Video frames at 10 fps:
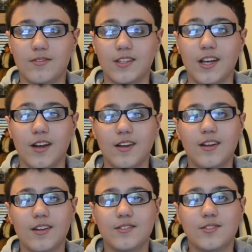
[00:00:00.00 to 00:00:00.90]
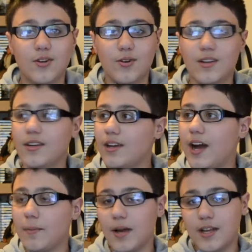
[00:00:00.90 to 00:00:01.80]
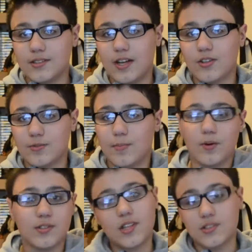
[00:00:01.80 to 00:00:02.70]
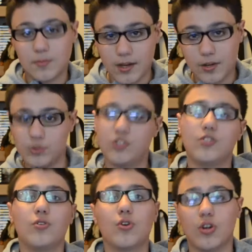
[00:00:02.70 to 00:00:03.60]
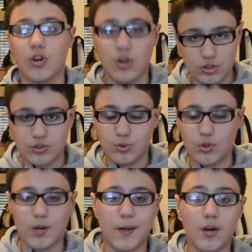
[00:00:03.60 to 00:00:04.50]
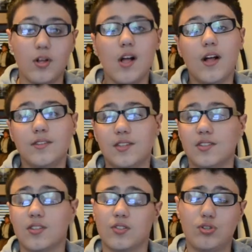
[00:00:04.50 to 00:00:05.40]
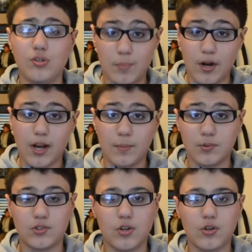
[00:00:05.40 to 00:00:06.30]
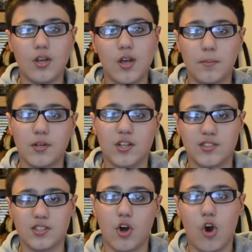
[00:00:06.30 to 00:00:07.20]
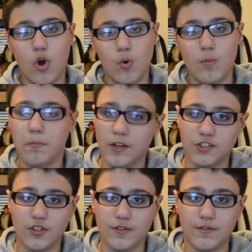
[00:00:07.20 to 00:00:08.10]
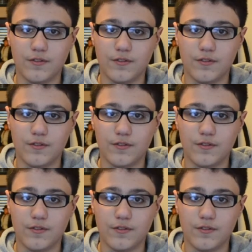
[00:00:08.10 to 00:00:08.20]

Yeah. So I'm at his house, but it doesn't matter. We still got a lot to talk about. This is a 2-part episode because there's a whole bunch of